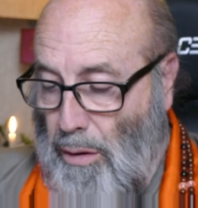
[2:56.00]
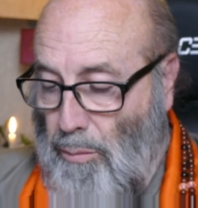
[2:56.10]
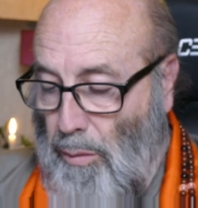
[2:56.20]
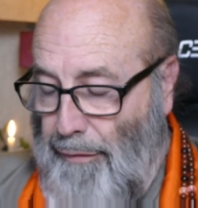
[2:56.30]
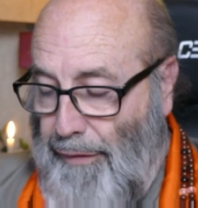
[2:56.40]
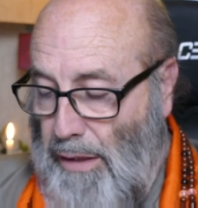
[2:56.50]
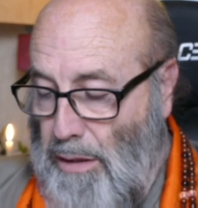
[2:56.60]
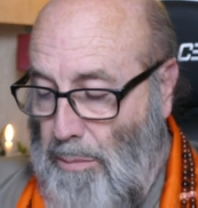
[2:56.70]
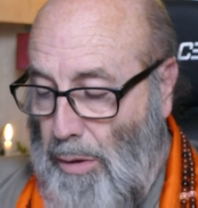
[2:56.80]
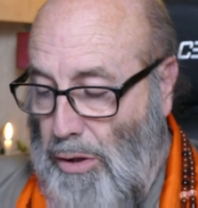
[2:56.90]
will
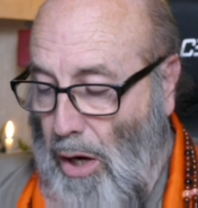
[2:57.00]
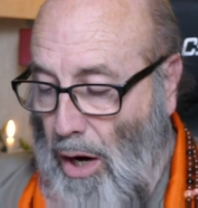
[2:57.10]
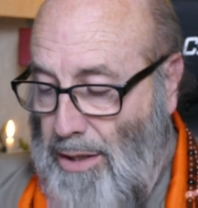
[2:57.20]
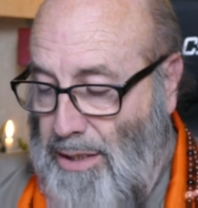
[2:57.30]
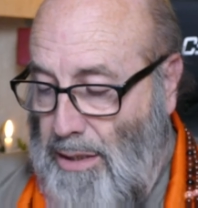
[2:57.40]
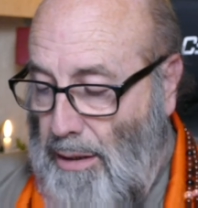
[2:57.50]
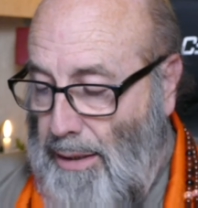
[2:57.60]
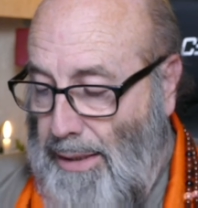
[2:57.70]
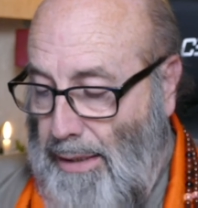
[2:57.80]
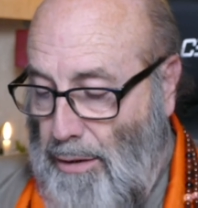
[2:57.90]
face much
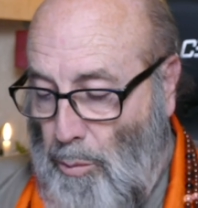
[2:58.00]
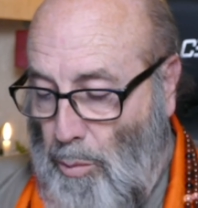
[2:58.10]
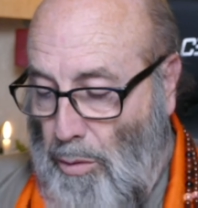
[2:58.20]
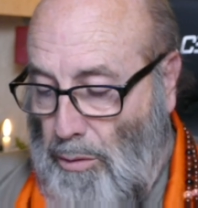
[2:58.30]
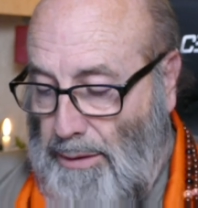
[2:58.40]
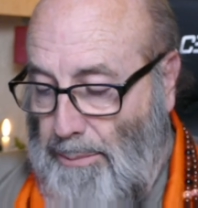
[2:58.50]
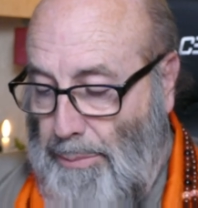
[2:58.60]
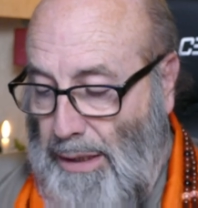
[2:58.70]
hostility in the world and be